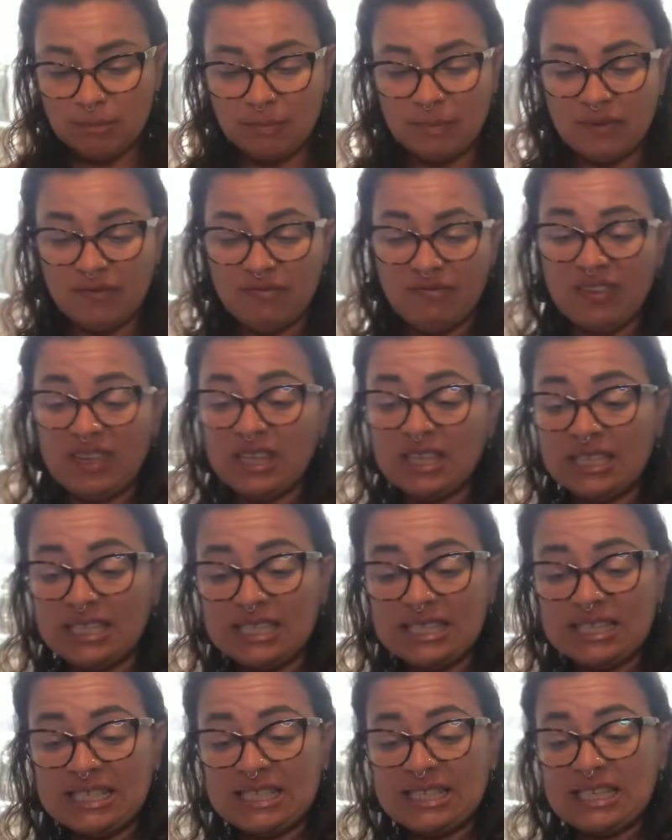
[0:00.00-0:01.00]
feeling
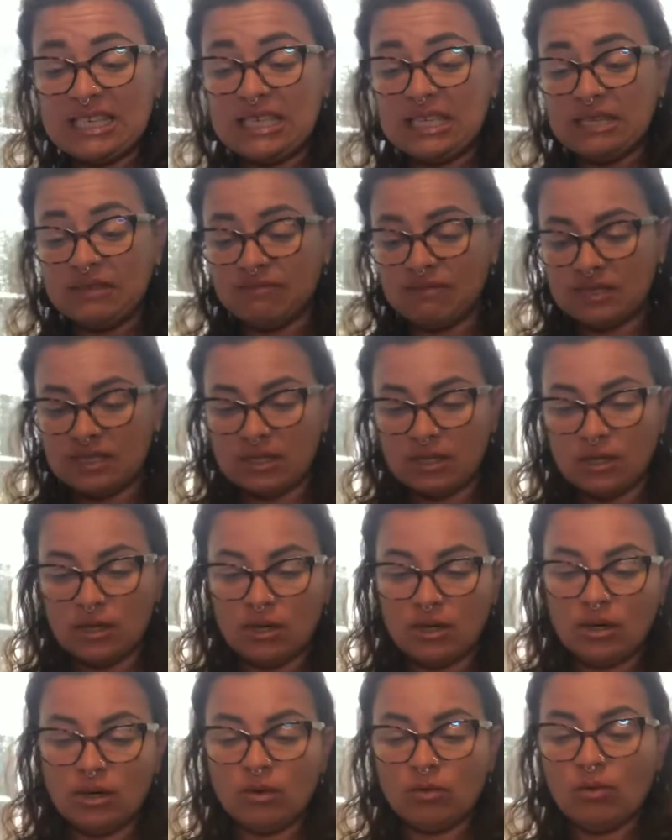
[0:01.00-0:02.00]
deceived,
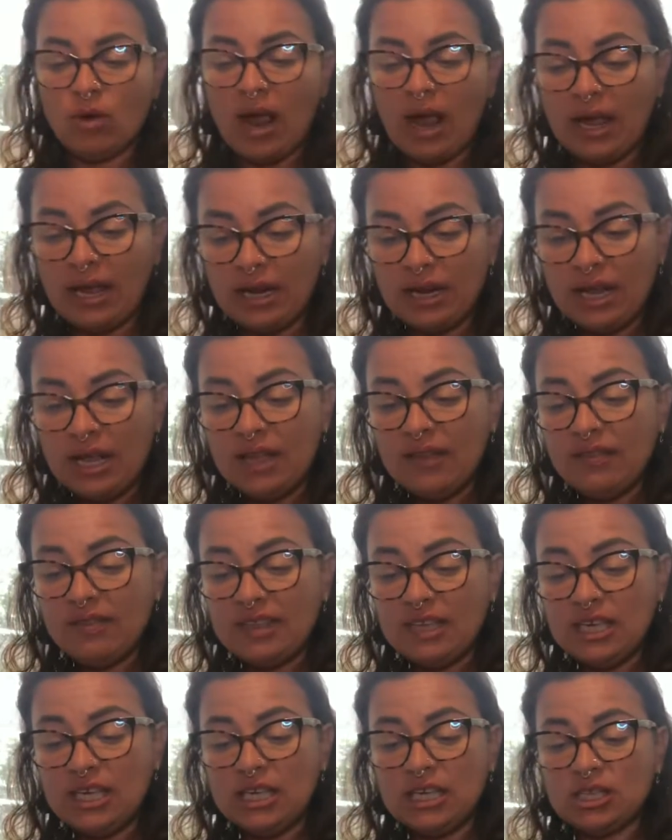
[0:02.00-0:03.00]
right?
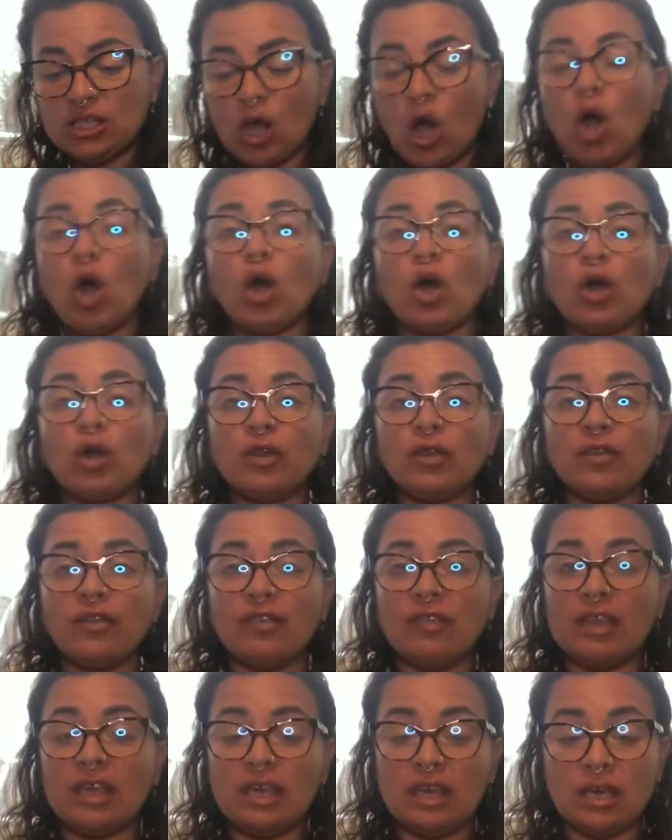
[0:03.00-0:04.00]
These are
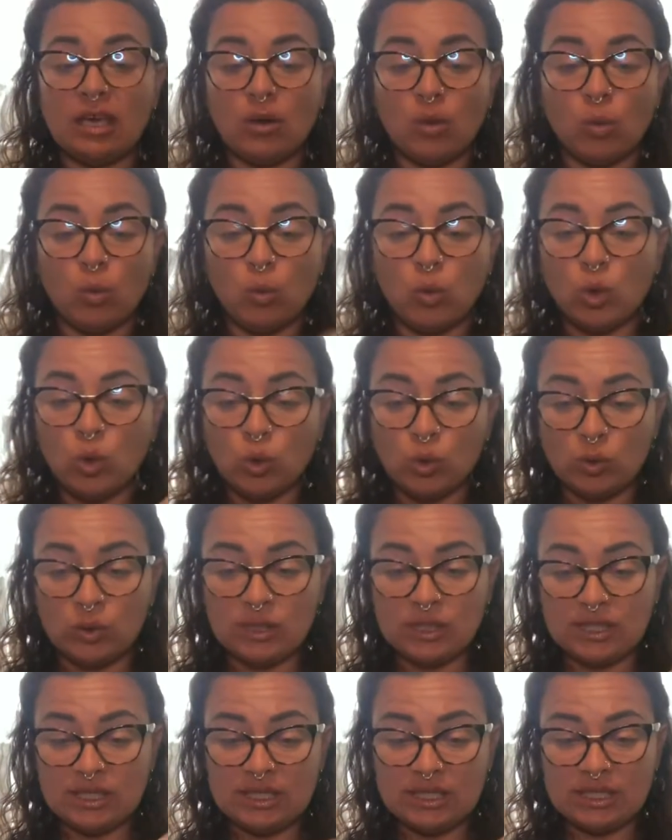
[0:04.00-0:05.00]
the
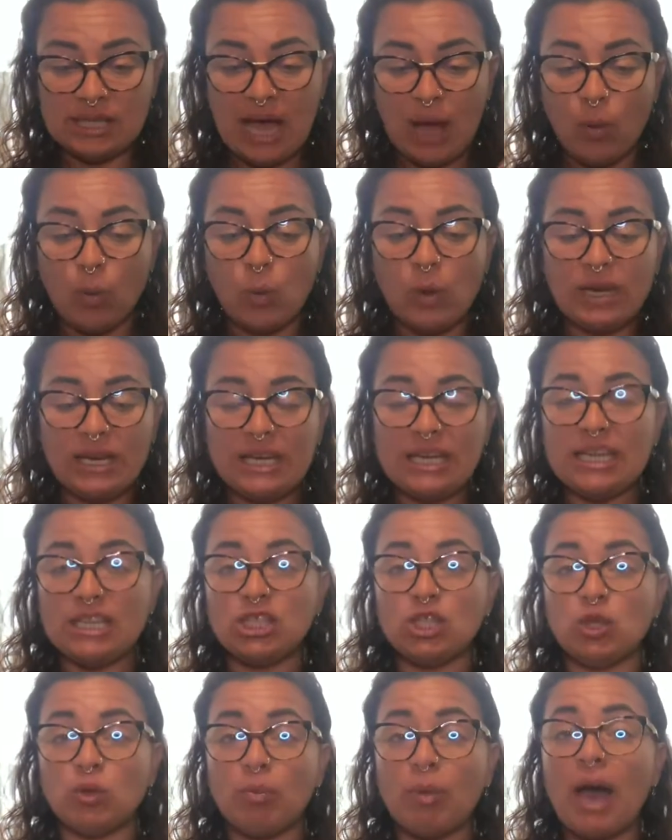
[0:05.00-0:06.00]
wounds that we
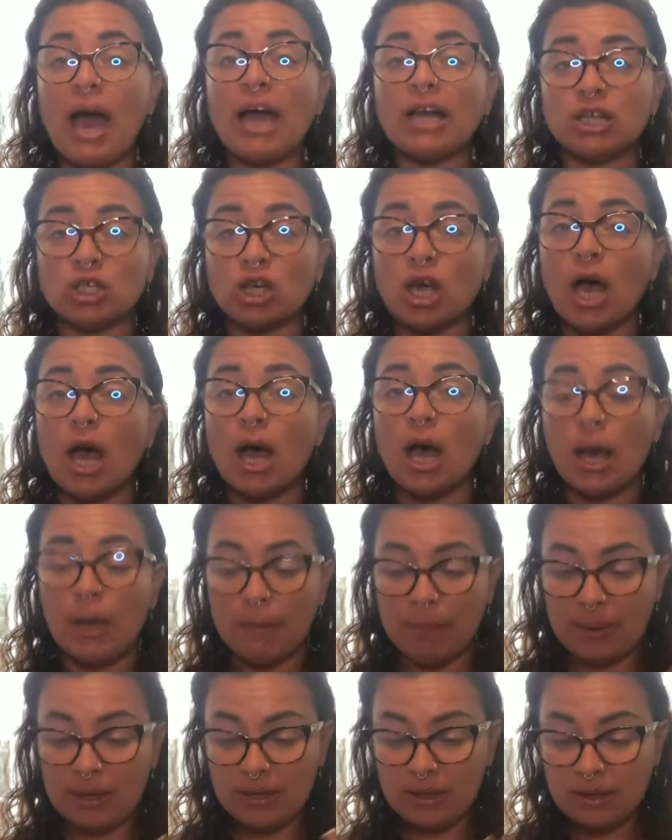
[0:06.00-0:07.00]
need to patch
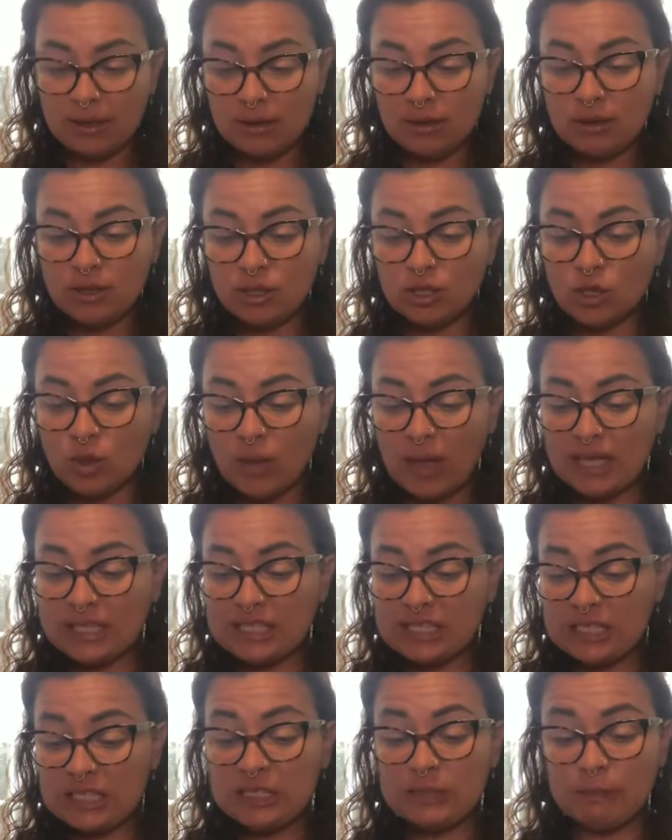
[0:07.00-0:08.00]
up so that
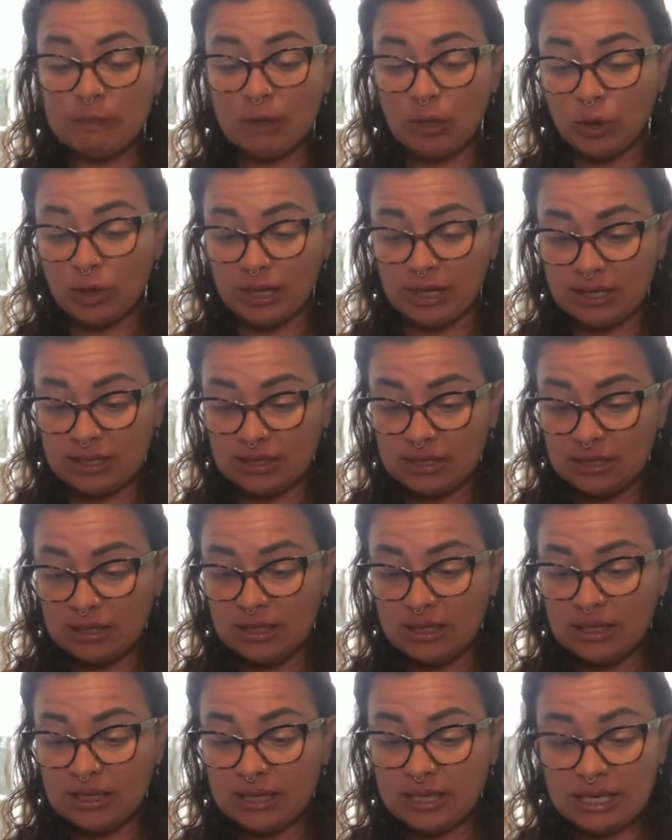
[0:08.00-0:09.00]
spirit
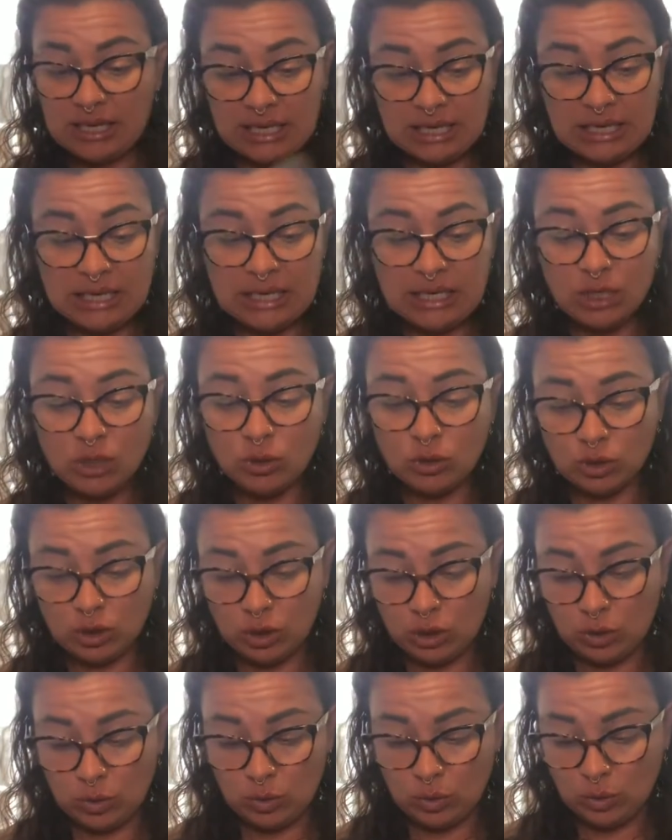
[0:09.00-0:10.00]
can heal
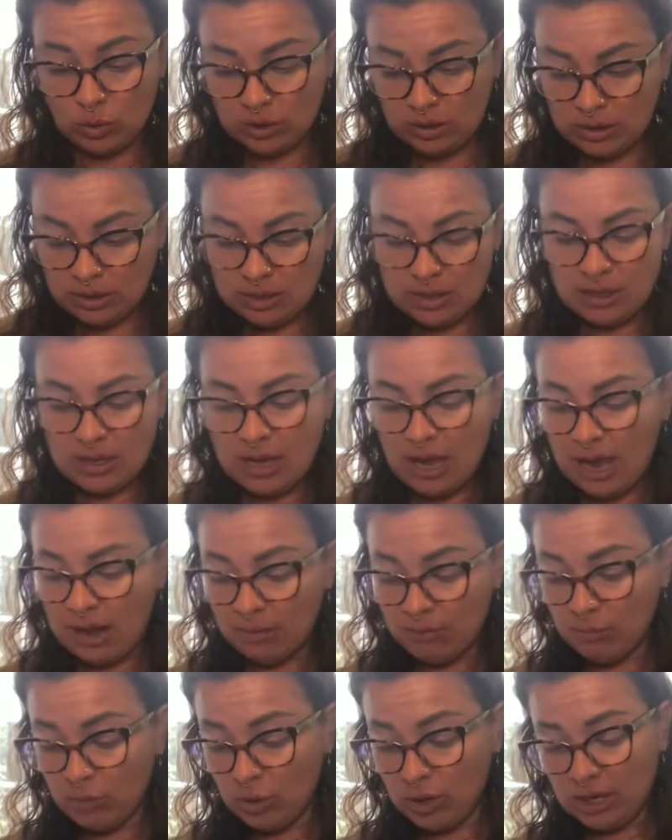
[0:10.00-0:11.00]
you
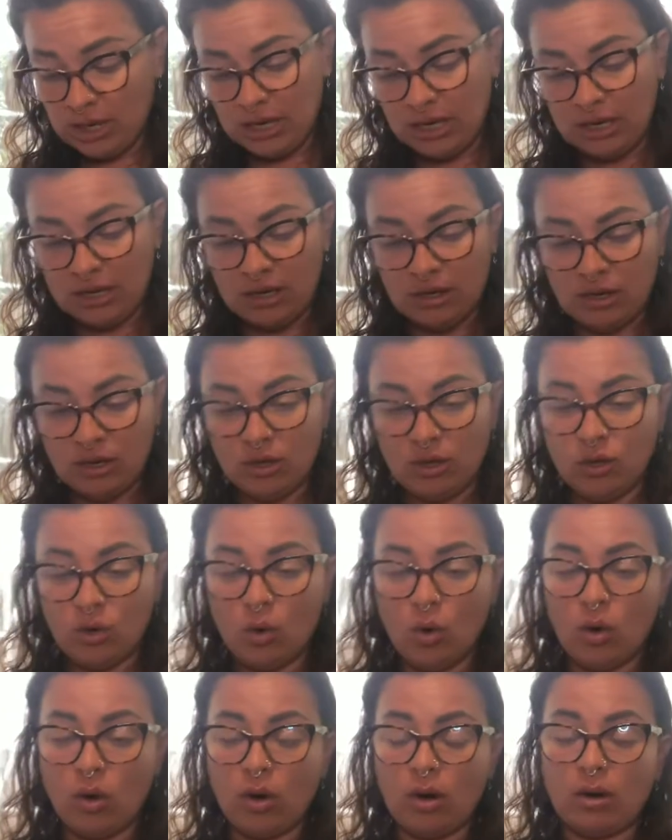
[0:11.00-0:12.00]
and bring in
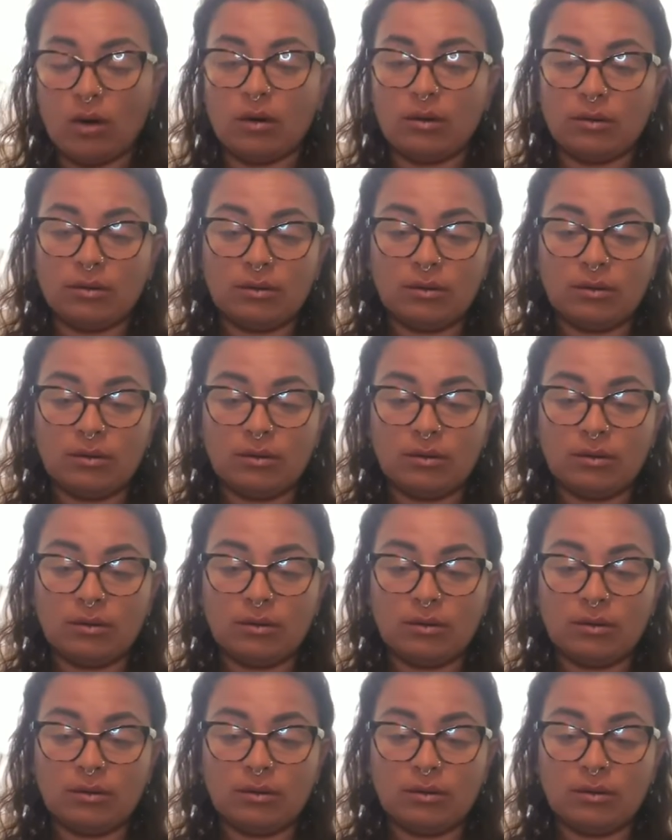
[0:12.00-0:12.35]
your